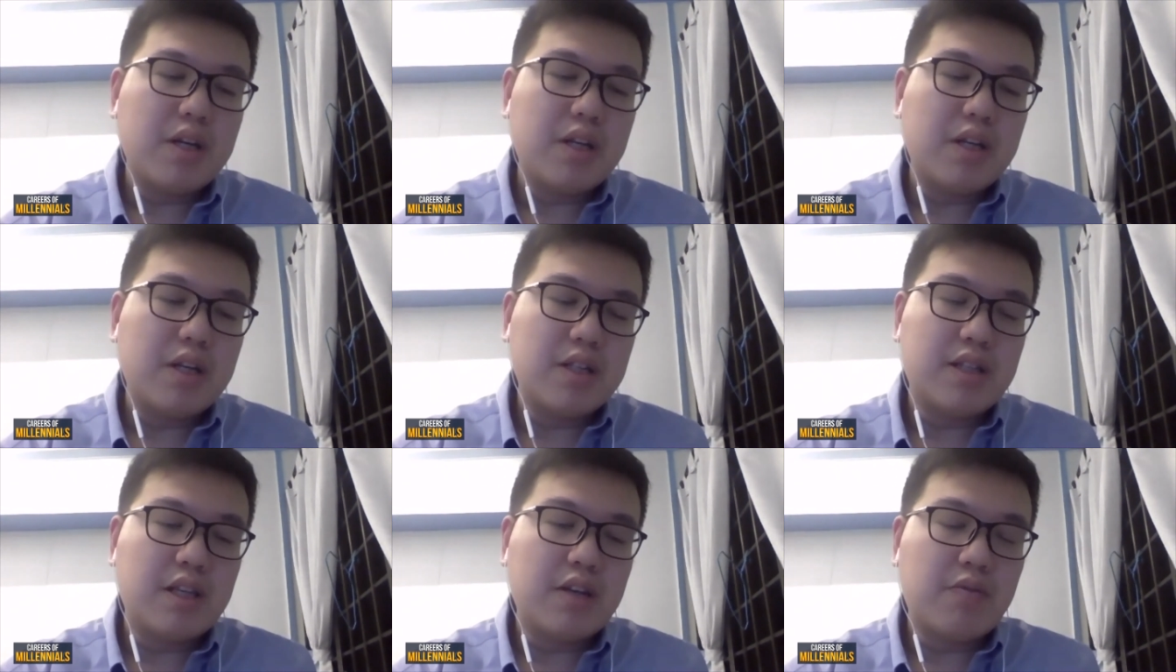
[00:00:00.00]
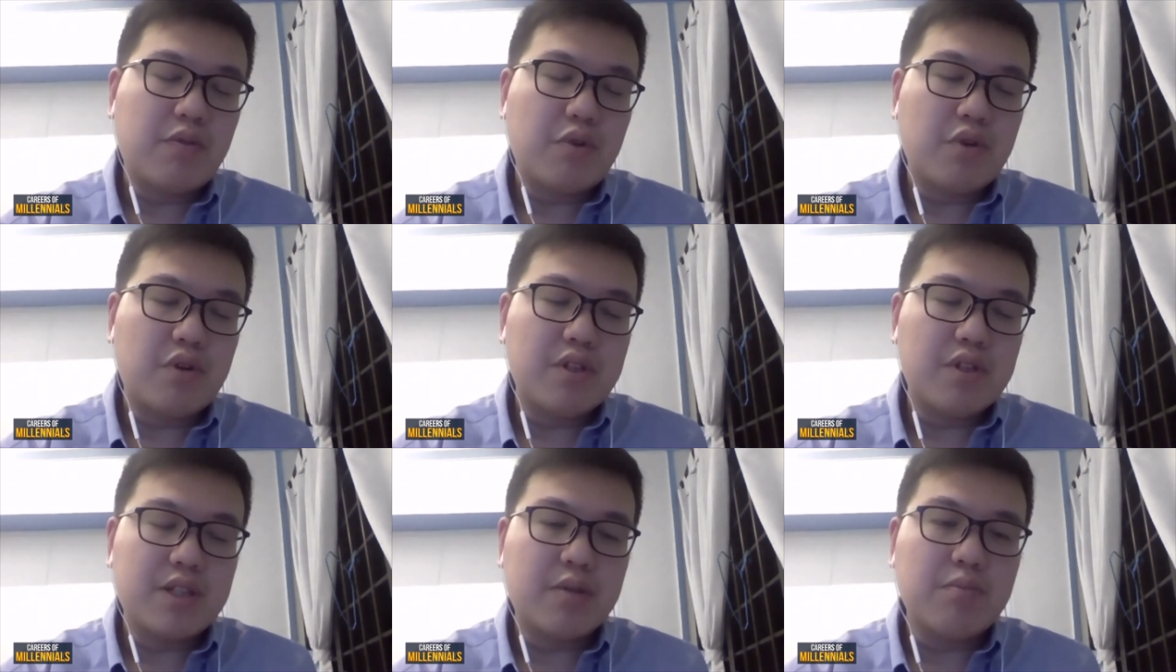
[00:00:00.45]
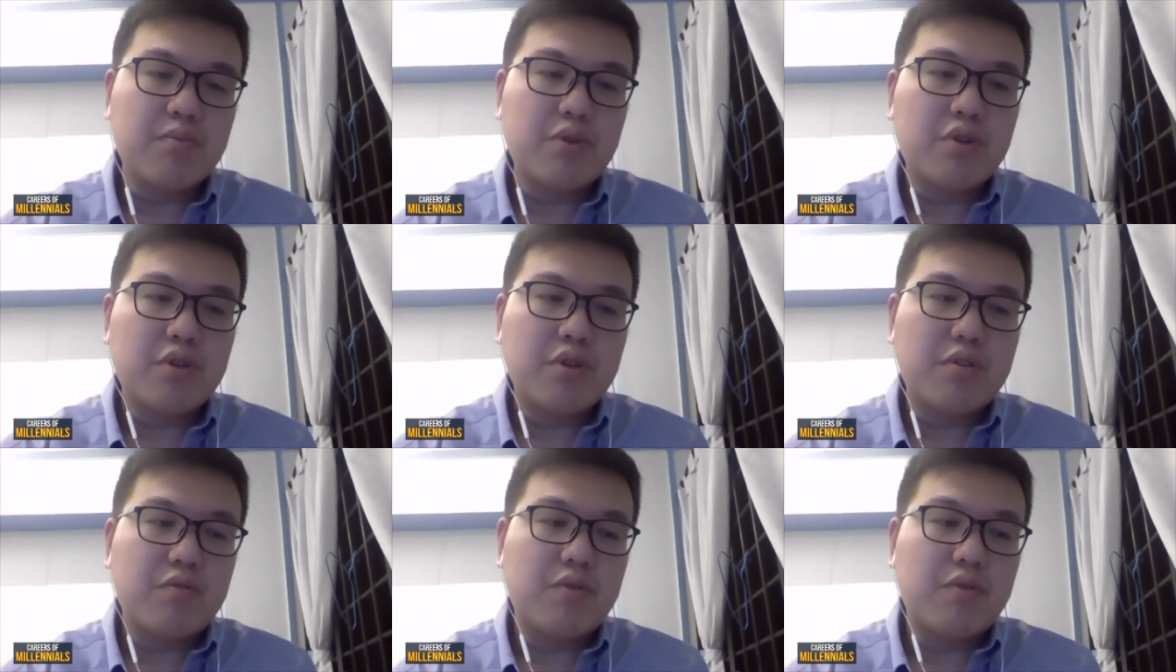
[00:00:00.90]
Say for example,
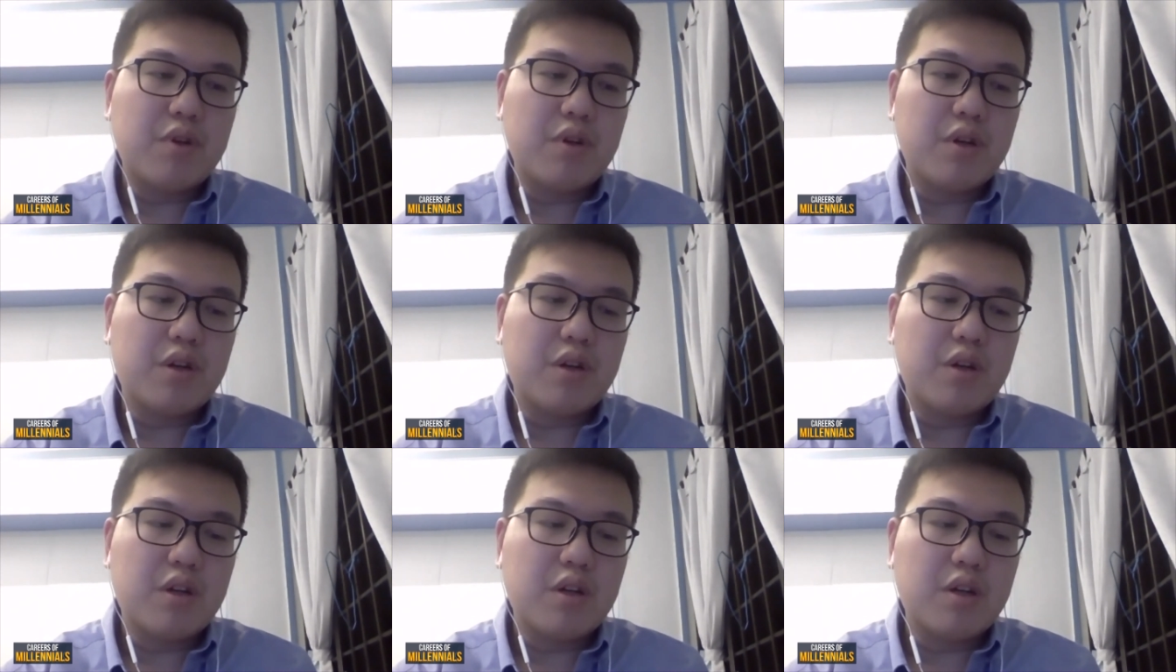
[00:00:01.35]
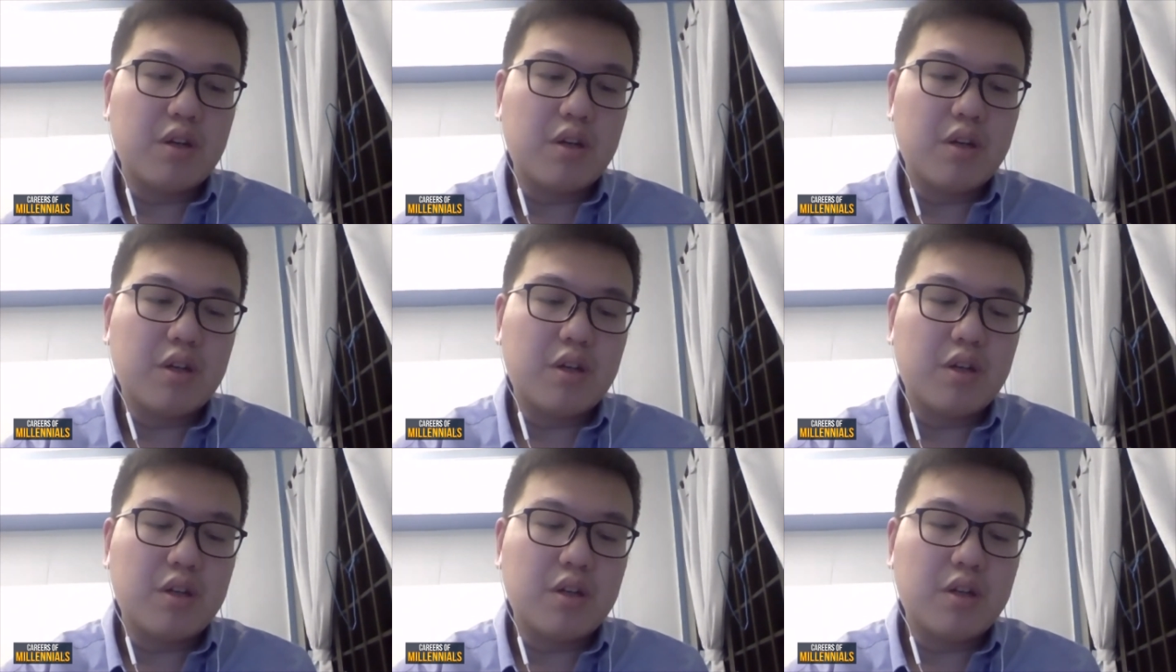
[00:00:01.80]
if you're